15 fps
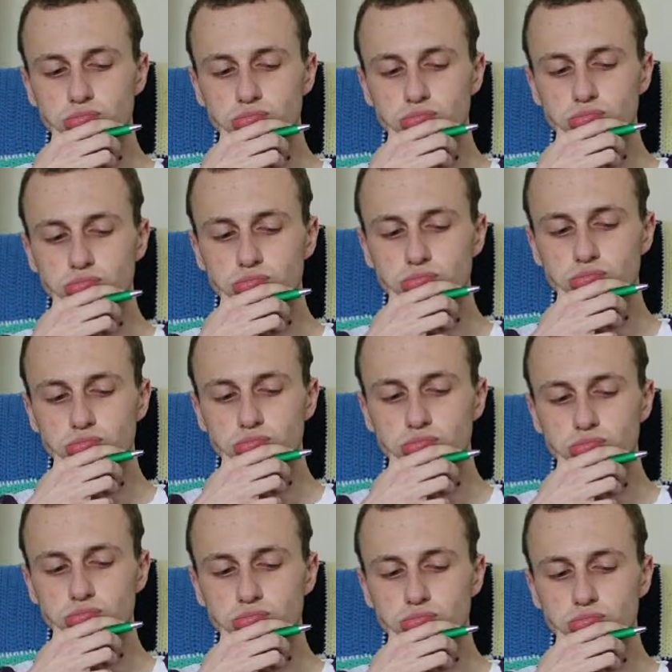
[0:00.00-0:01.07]
I don't
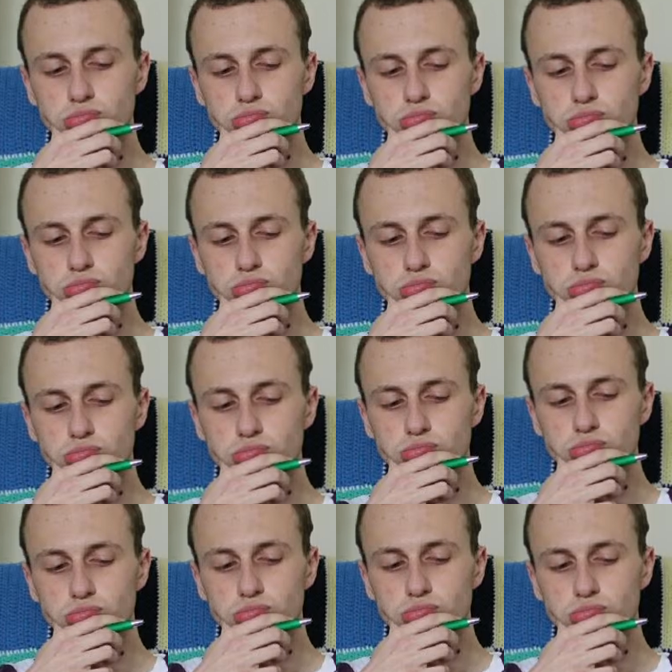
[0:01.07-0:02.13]
really like the music
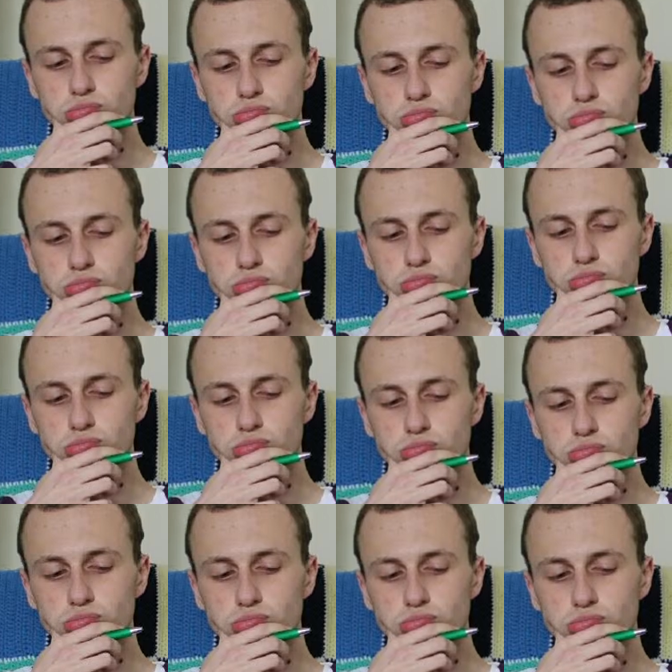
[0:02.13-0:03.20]
that 21
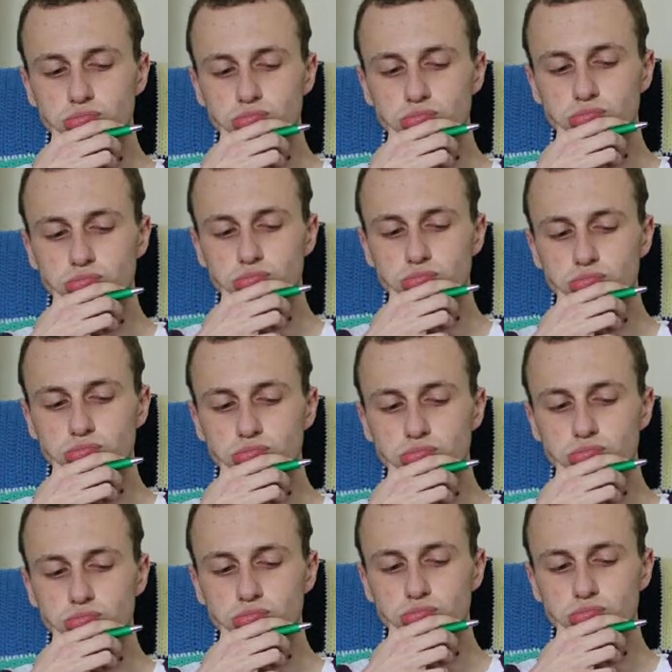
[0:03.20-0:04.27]
Pilots
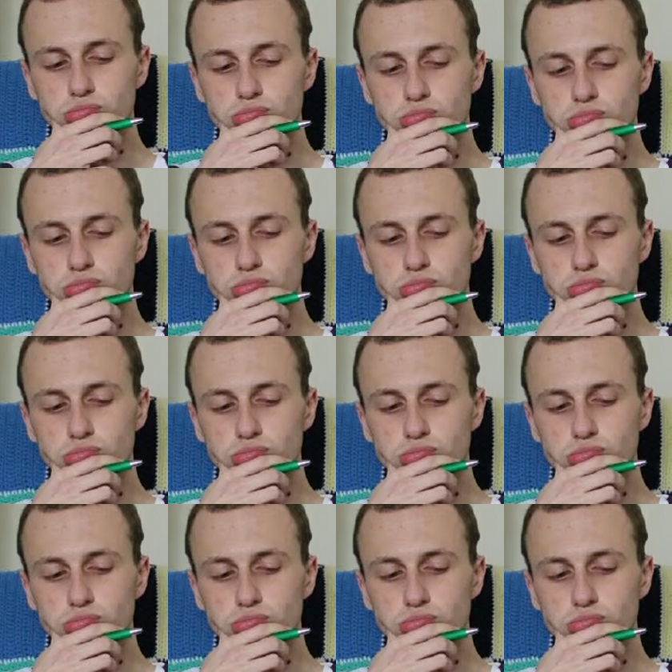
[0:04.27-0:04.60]
performs.